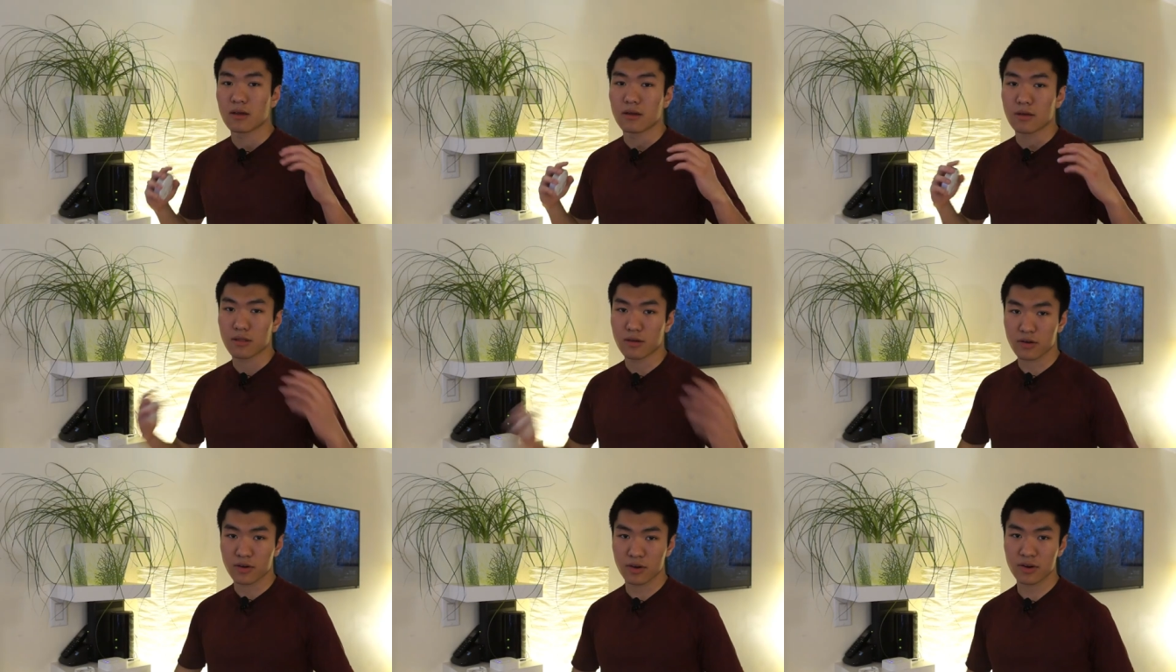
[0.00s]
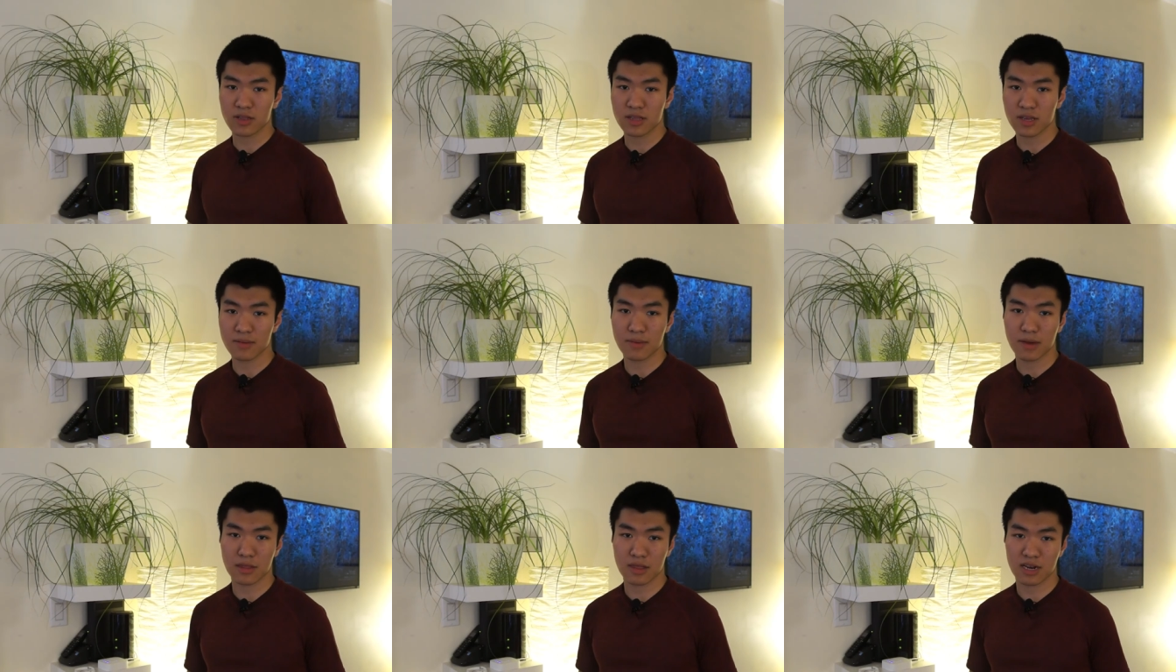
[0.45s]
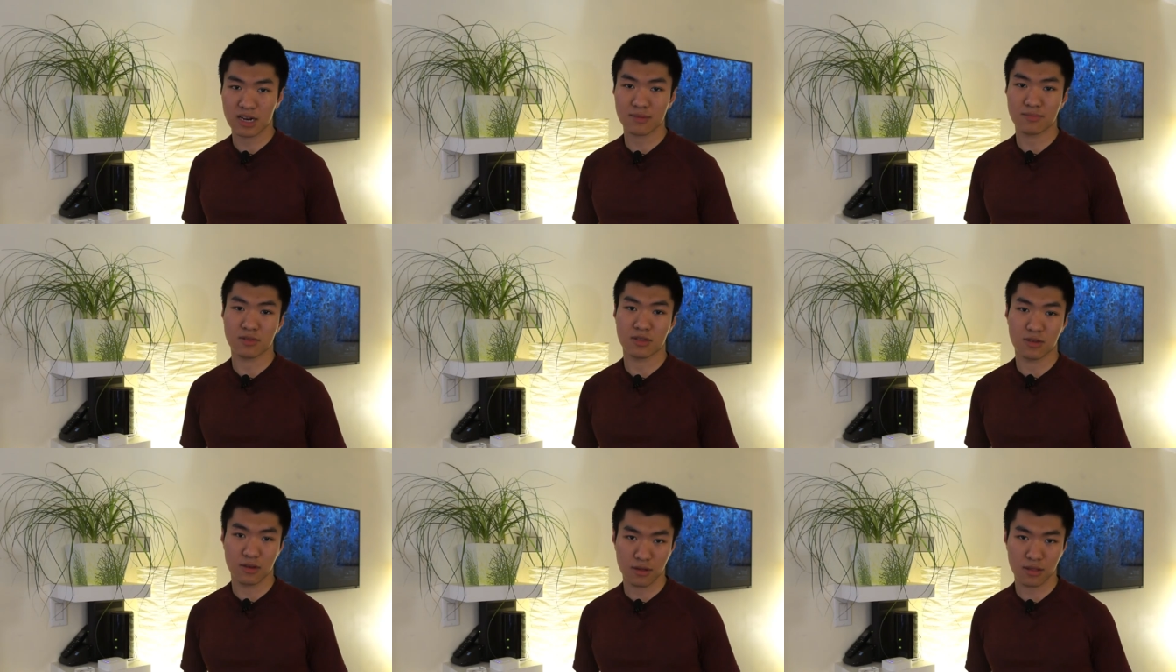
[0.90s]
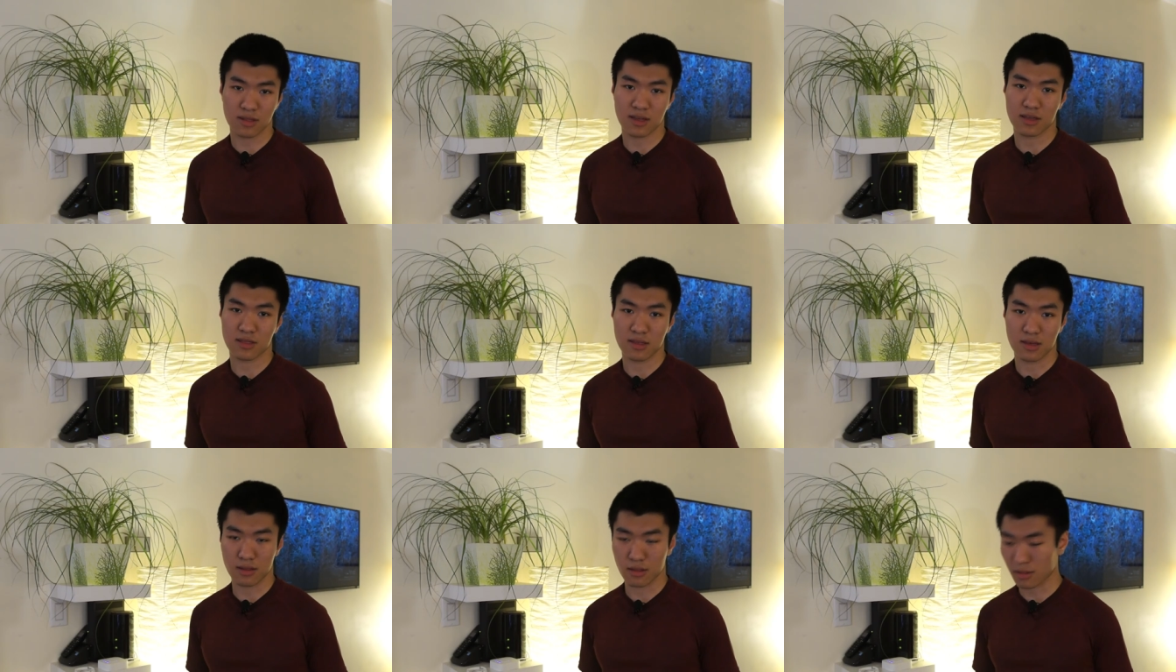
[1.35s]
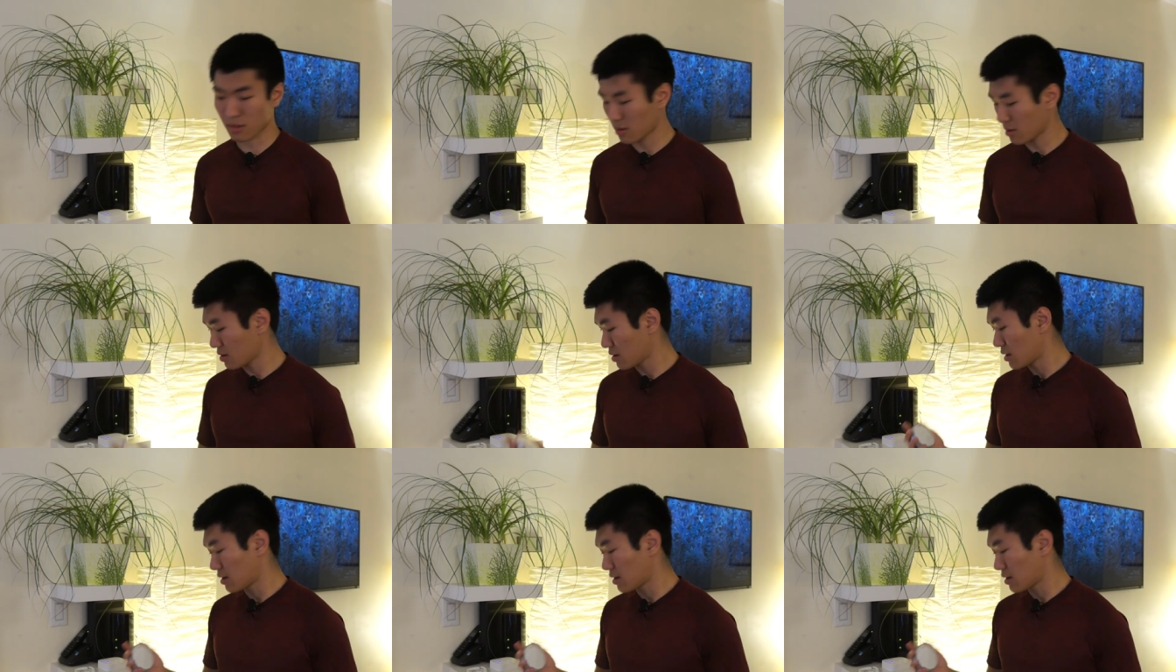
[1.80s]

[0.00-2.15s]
So currently my setup looks like this.